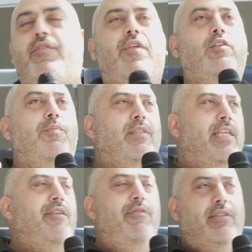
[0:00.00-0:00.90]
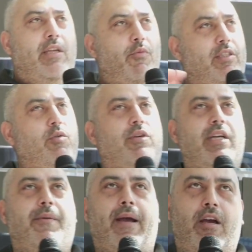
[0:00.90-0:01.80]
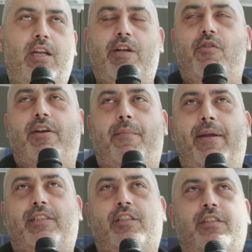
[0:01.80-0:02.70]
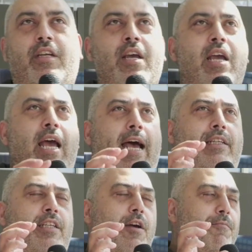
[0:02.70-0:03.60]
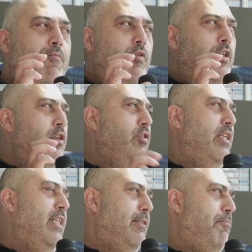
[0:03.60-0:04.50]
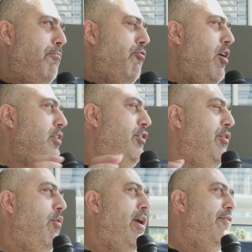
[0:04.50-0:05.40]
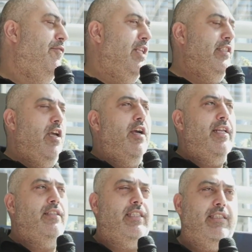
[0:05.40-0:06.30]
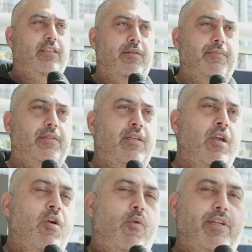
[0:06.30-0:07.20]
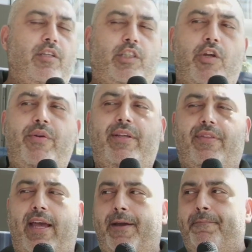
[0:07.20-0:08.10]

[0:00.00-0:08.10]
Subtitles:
those materials that we're talking about. Earlier on, I mentioned, using this proprietary way of designing systems. When you're doing that,